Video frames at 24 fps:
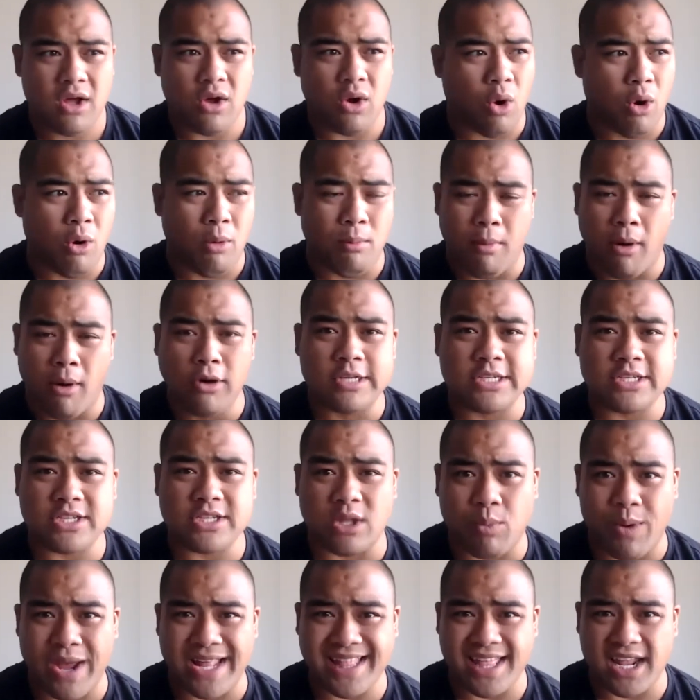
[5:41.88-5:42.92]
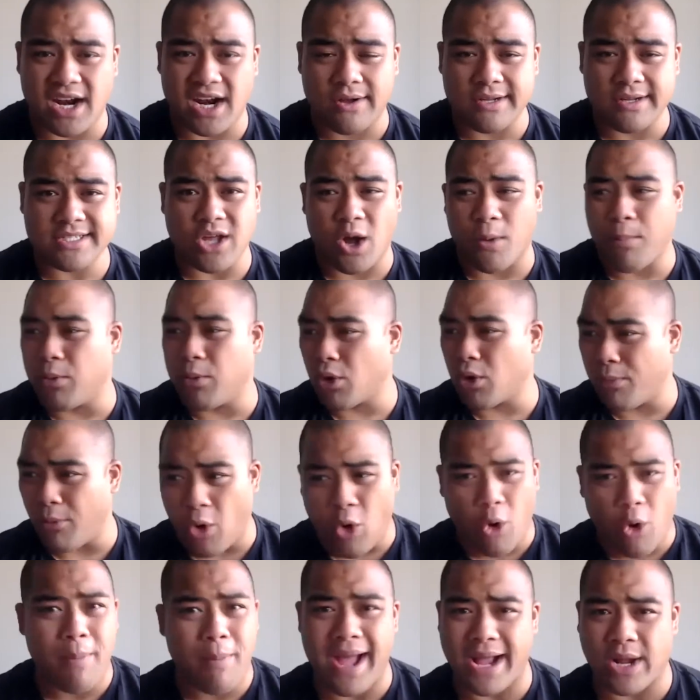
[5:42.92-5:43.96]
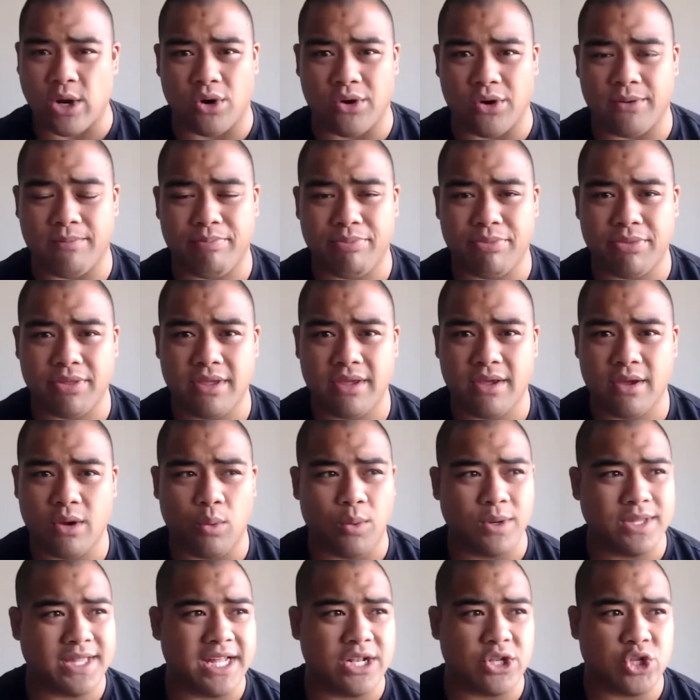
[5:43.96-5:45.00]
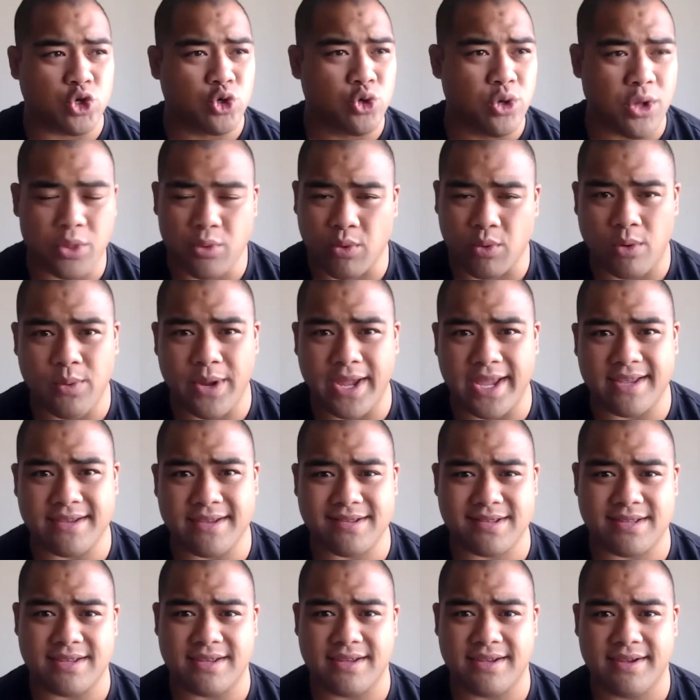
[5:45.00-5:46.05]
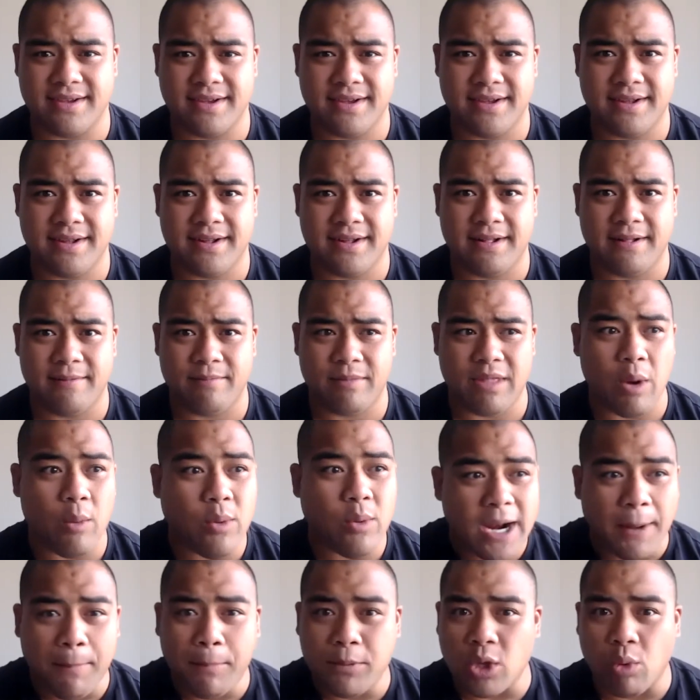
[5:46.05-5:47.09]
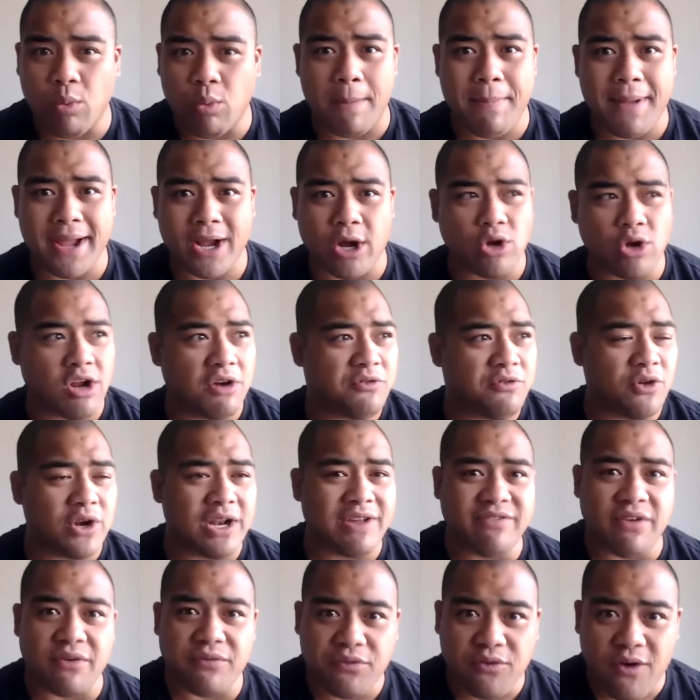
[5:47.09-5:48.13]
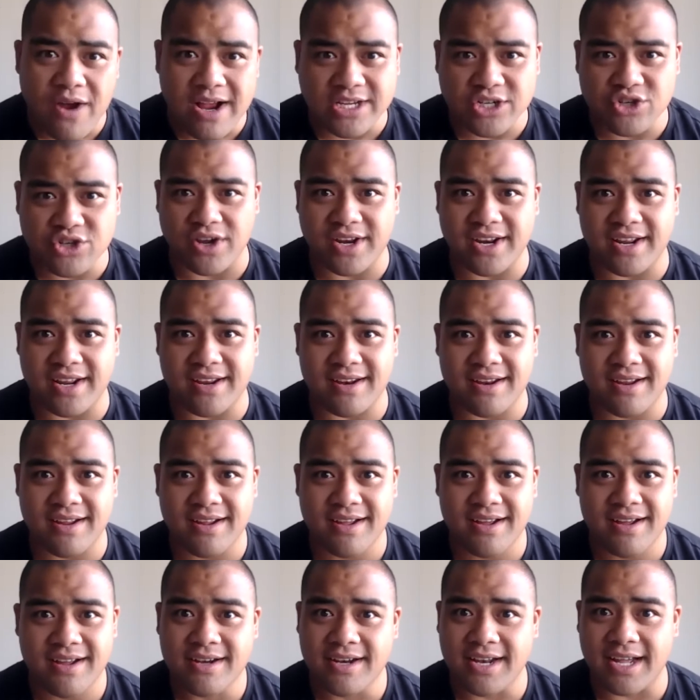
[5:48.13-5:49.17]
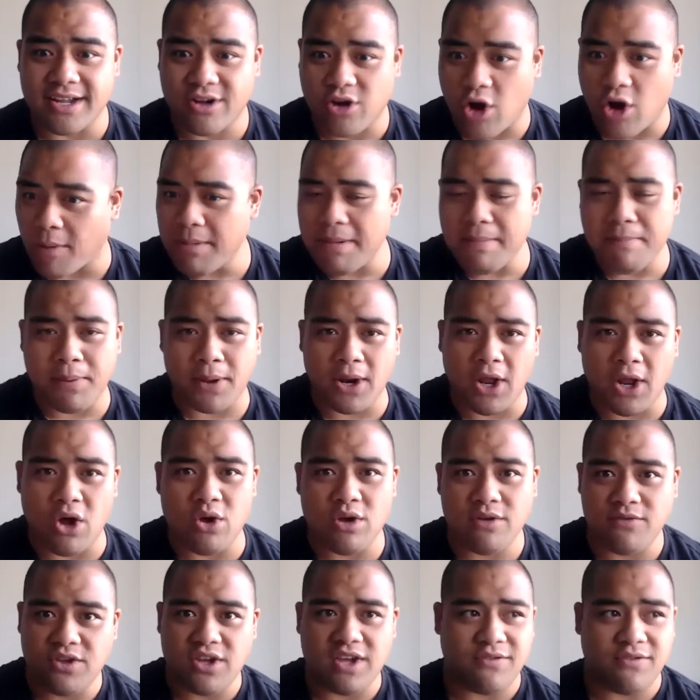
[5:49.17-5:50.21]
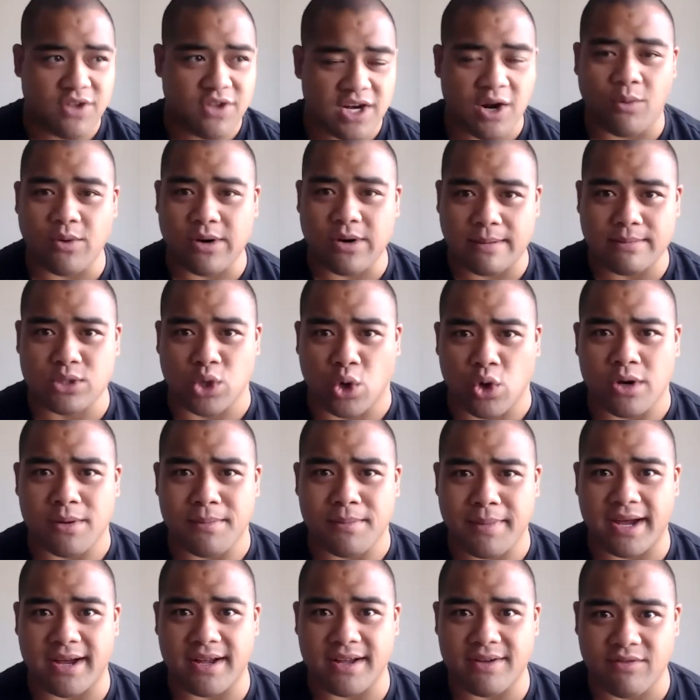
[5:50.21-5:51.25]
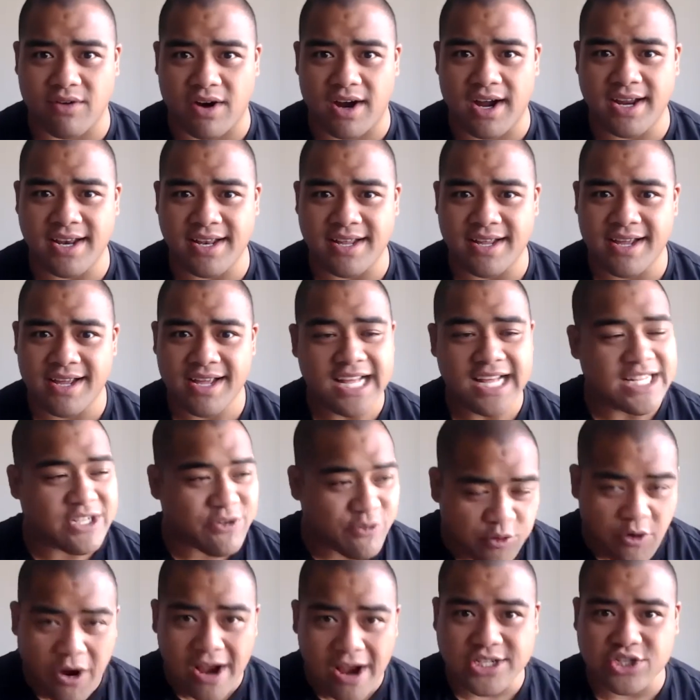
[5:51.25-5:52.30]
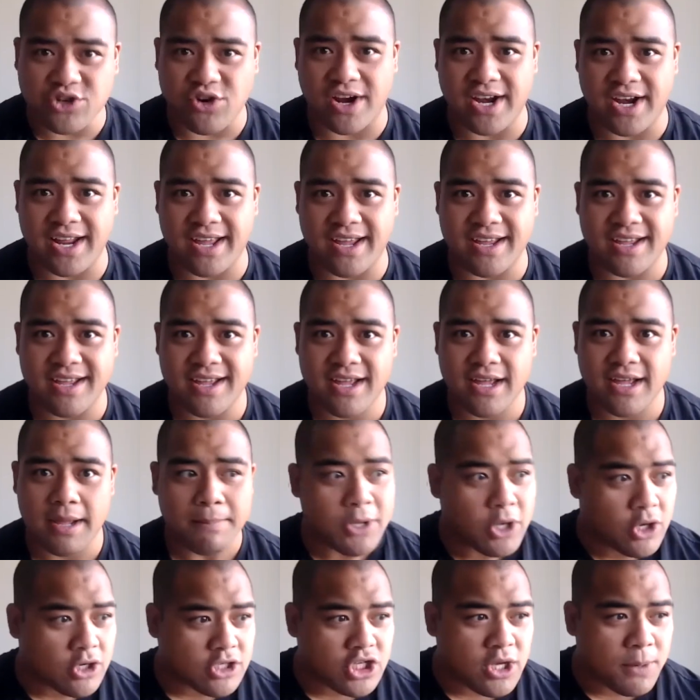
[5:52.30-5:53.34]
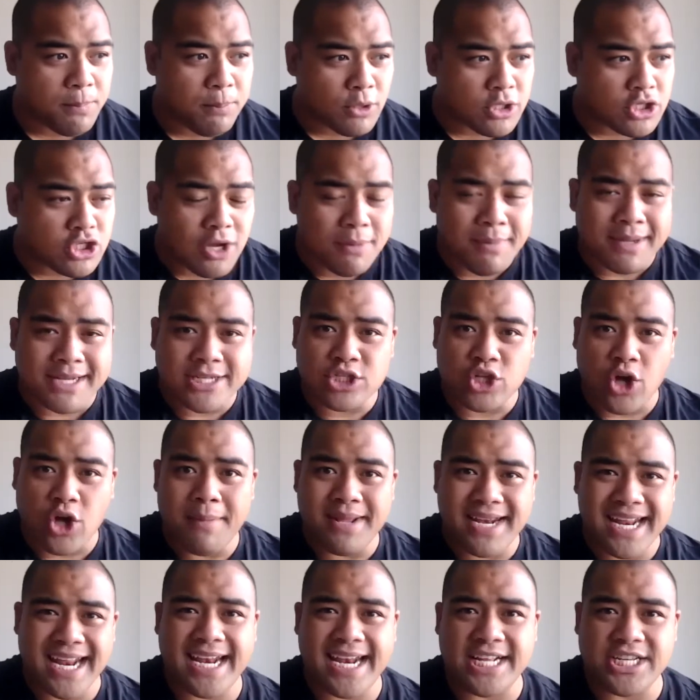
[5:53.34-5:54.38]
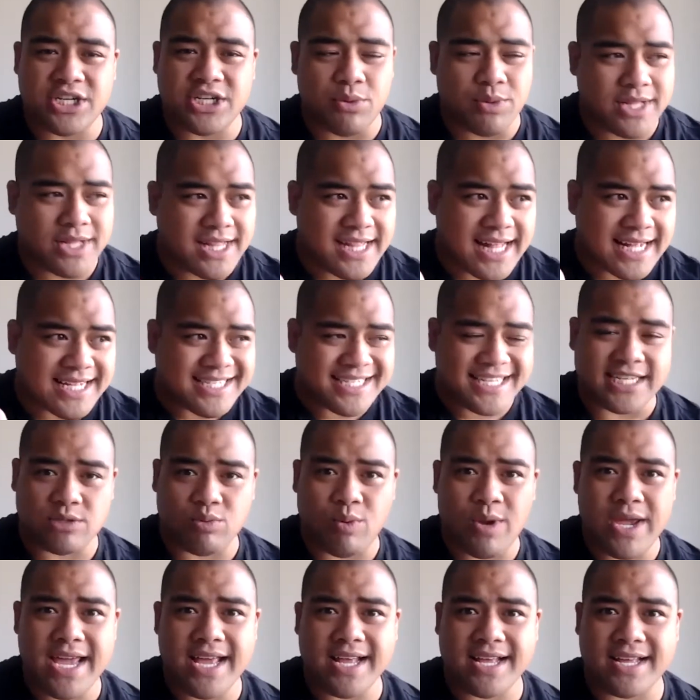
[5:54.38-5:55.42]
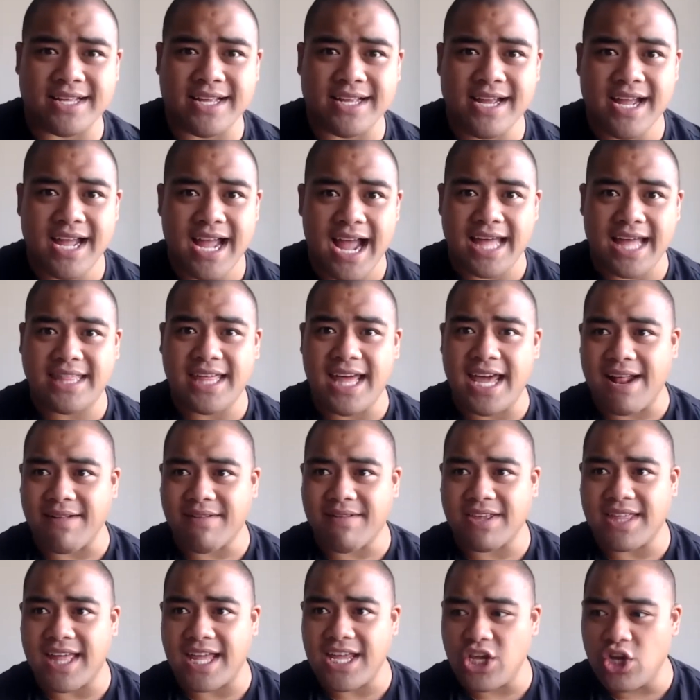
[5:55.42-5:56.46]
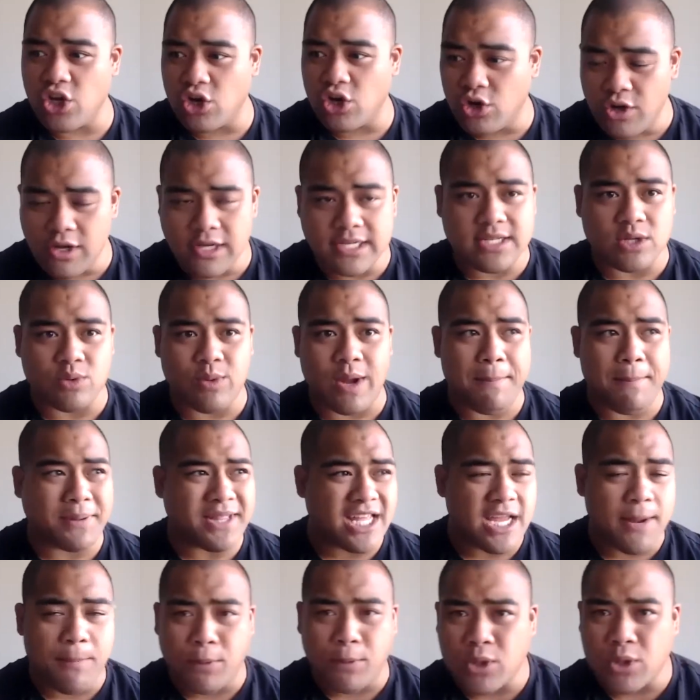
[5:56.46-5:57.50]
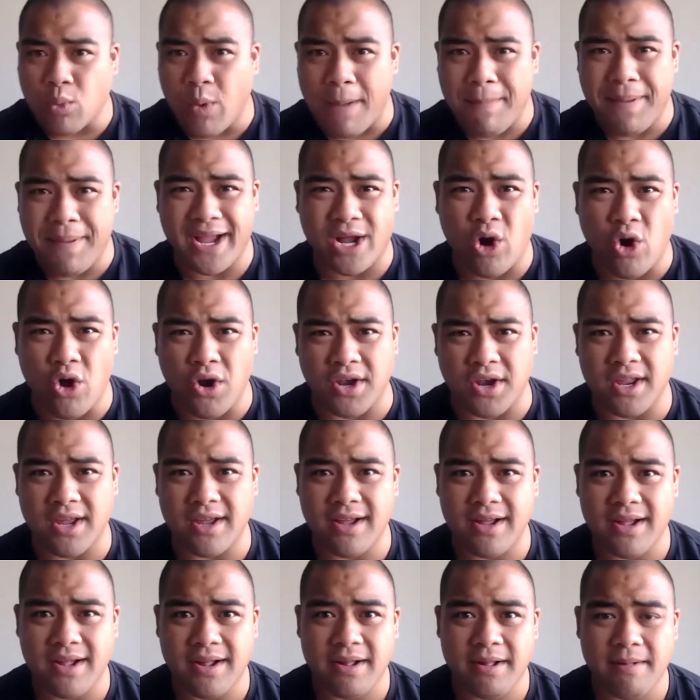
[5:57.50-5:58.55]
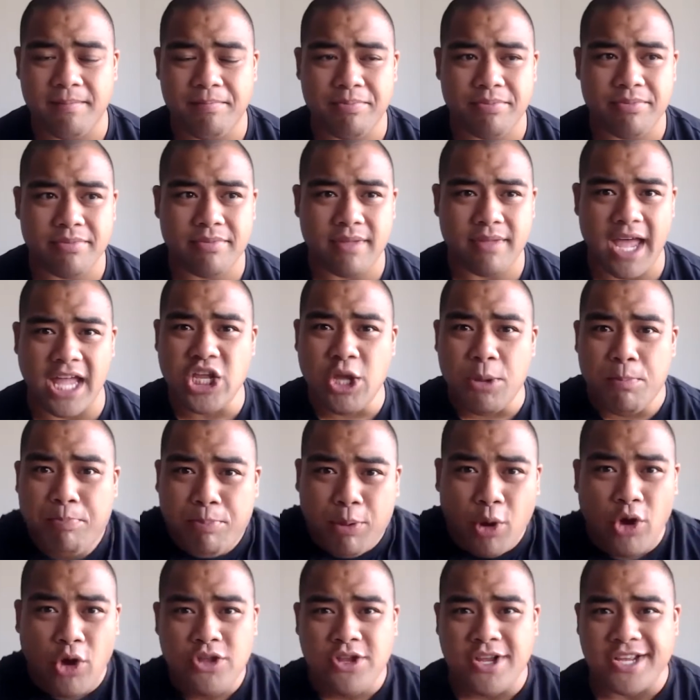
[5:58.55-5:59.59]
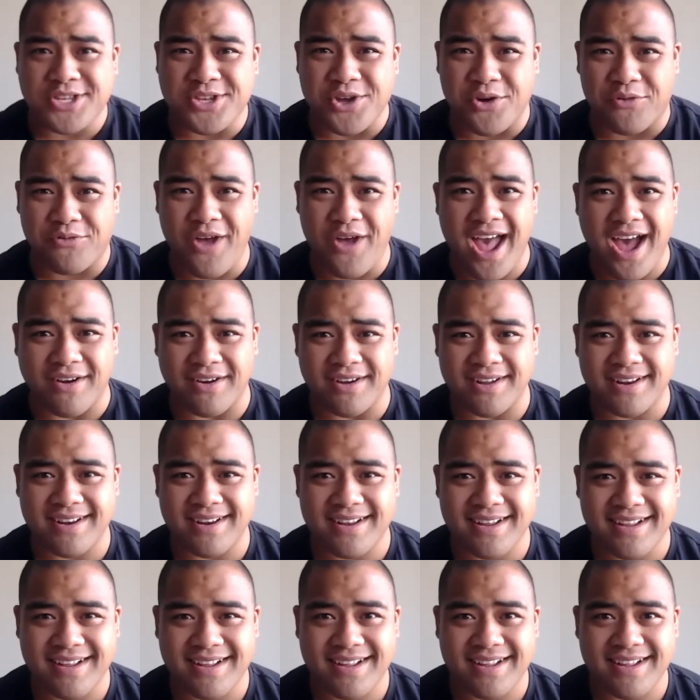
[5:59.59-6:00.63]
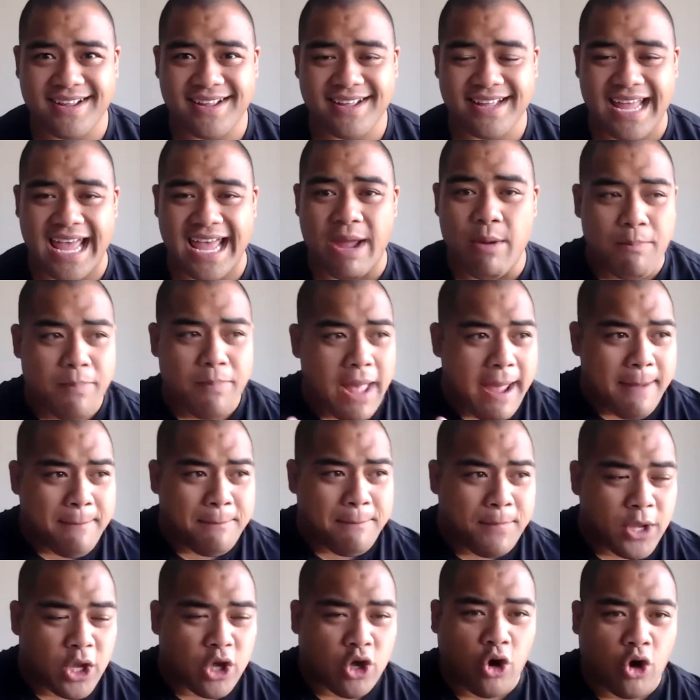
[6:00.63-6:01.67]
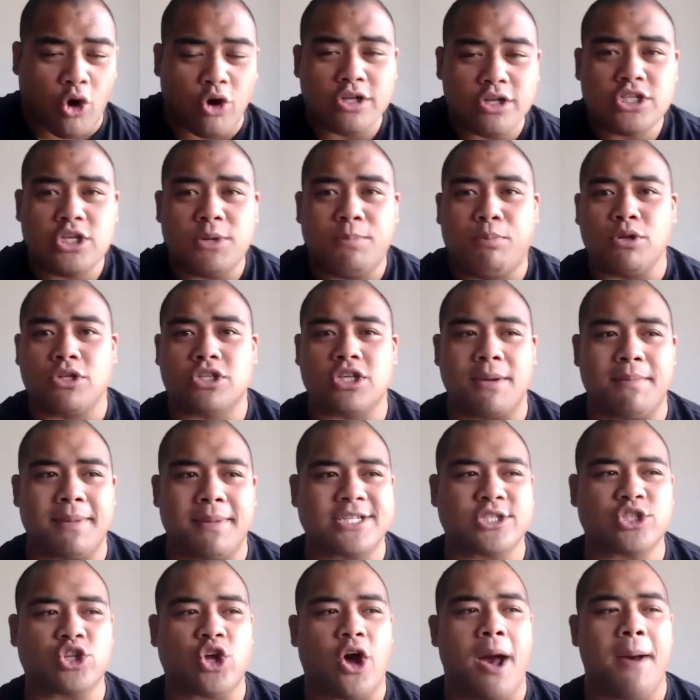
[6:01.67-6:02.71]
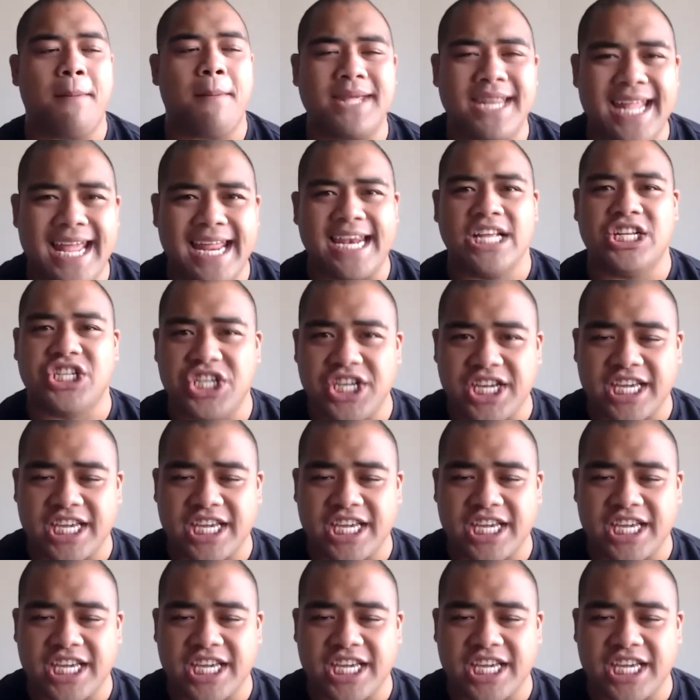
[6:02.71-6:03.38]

or most of the weight that I lost, I'll put it all back on within 2 to 3 weeks. And when I put the weight back on, I feel even frustrated. Like, comment below if you know what I'm talking about, right? It's frustrating because you put so much time and energy within that 6 week. And then after that, you lose the weight, but then you put the weight back on and you burn yourself out. And because you put so much time and energy